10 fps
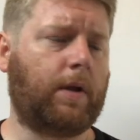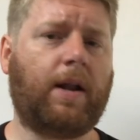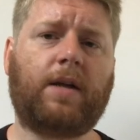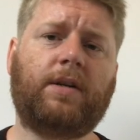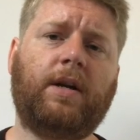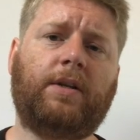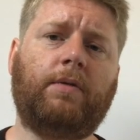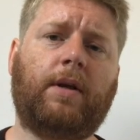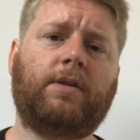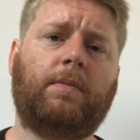Actually, I do
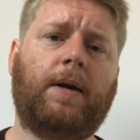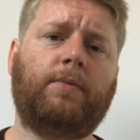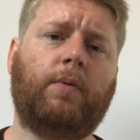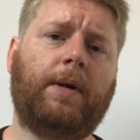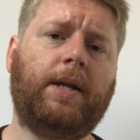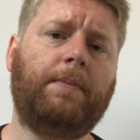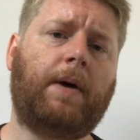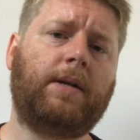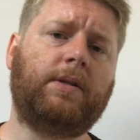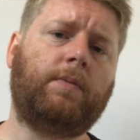that sometimes with my knee
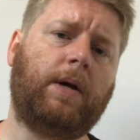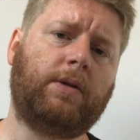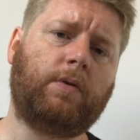pads as well.